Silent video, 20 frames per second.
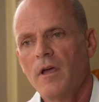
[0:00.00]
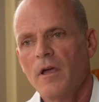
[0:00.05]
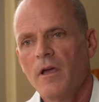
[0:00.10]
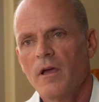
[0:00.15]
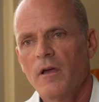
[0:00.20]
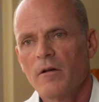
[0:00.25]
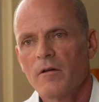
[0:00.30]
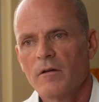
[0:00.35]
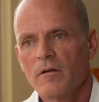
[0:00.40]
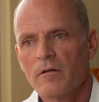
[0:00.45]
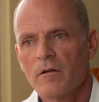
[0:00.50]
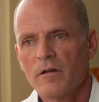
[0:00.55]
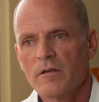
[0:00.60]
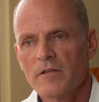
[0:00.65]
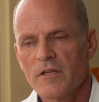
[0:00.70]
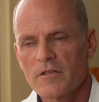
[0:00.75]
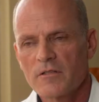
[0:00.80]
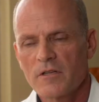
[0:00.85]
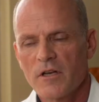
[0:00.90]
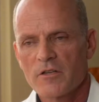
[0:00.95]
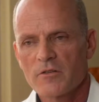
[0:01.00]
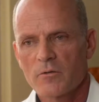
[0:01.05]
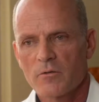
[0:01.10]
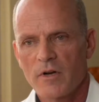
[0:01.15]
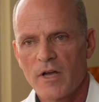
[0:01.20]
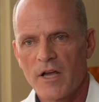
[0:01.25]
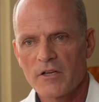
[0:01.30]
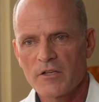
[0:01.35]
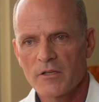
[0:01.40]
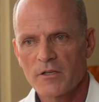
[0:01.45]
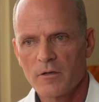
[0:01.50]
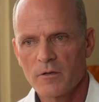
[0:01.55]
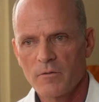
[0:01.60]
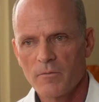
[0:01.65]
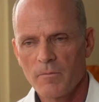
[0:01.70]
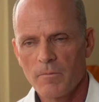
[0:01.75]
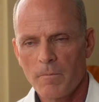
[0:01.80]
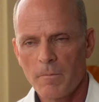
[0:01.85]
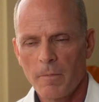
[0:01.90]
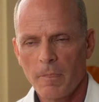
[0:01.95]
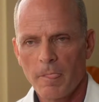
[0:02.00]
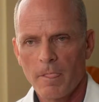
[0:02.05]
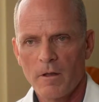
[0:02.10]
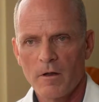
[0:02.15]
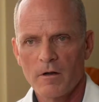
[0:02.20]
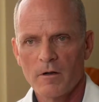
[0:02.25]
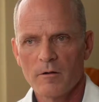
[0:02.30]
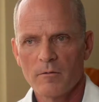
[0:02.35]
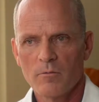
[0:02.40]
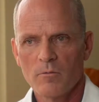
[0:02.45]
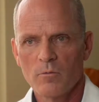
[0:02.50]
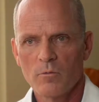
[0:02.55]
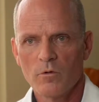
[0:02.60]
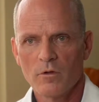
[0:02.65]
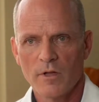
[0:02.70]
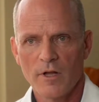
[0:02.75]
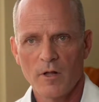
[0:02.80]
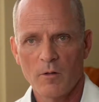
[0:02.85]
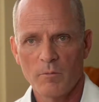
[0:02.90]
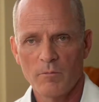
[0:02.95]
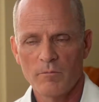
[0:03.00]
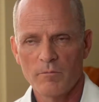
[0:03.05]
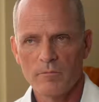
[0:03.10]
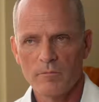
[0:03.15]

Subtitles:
And testosterone actually will help